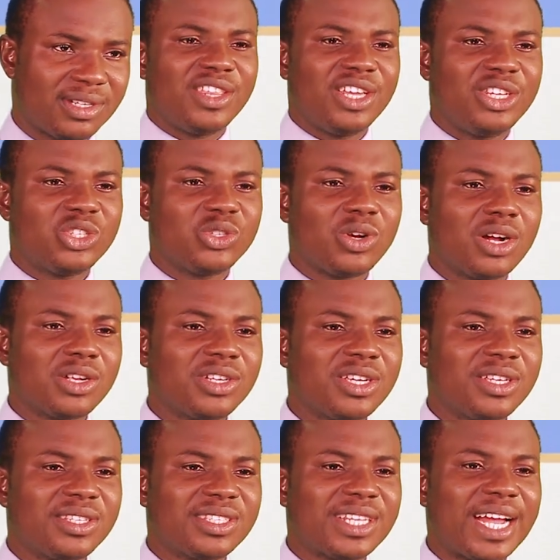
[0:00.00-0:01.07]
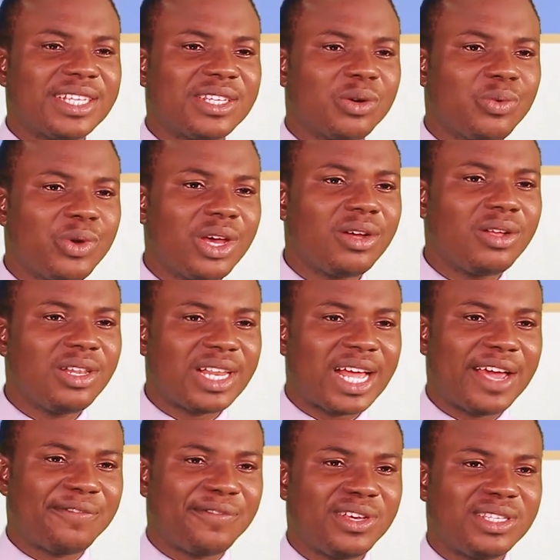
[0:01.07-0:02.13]
The instructor can cite a real
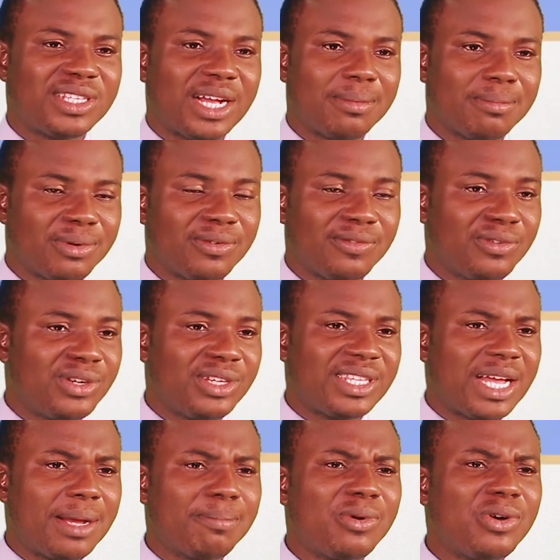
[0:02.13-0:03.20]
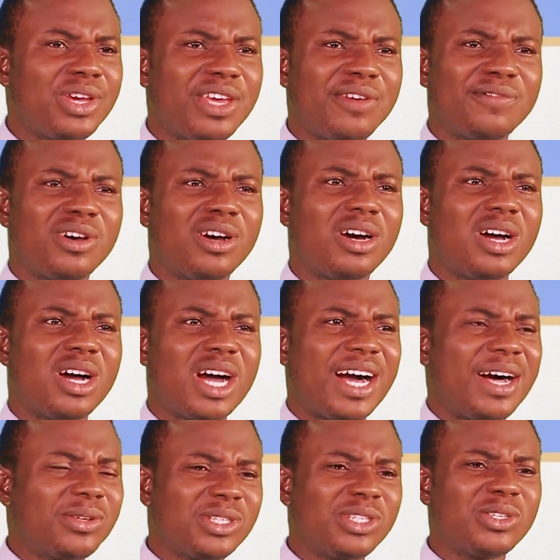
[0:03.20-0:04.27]
life example. For example, if a
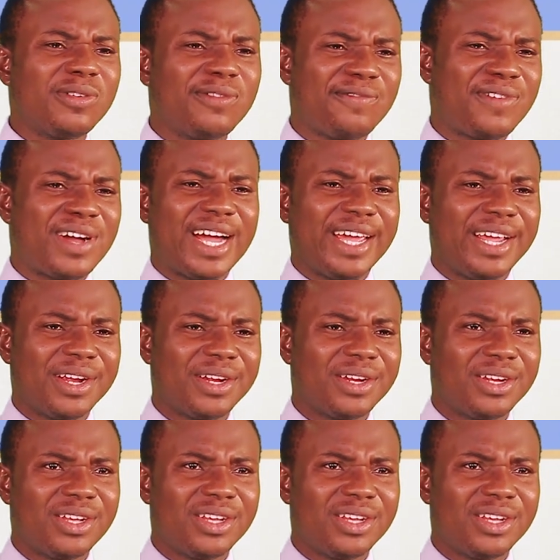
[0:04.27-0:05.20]
house is on fire,